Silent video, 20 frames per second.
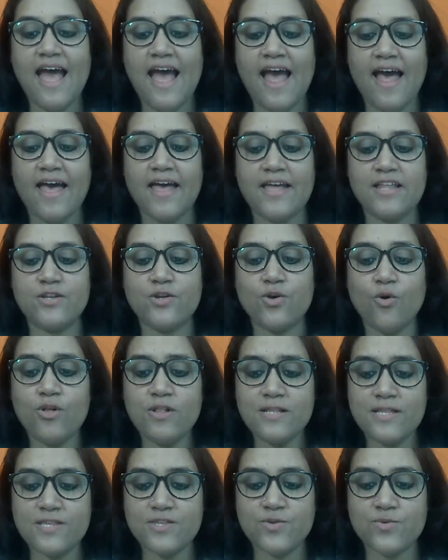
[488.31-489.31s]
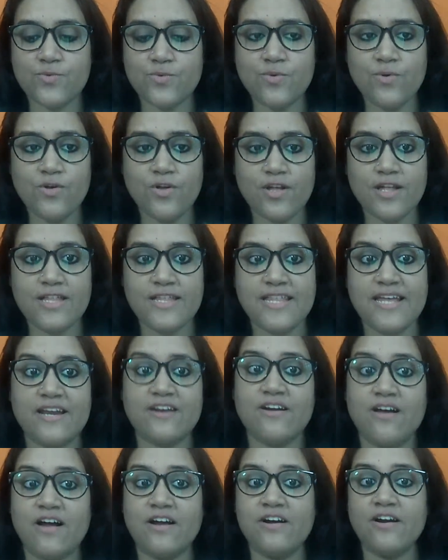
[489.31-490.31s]
And also,
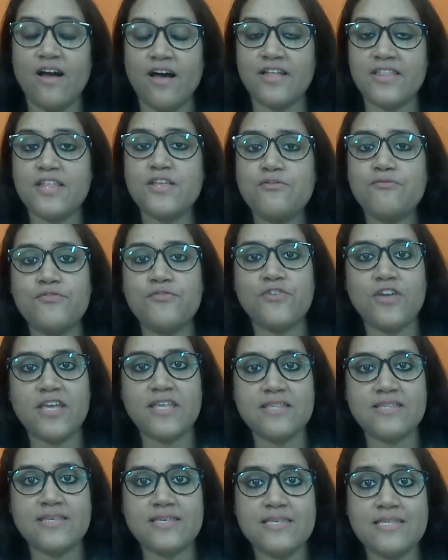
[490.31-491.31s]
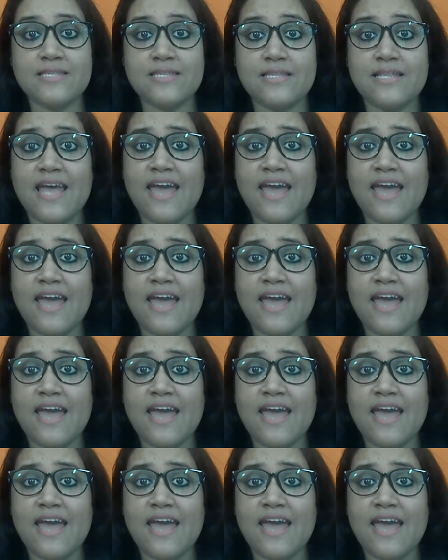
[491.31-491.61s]
there are other phrases,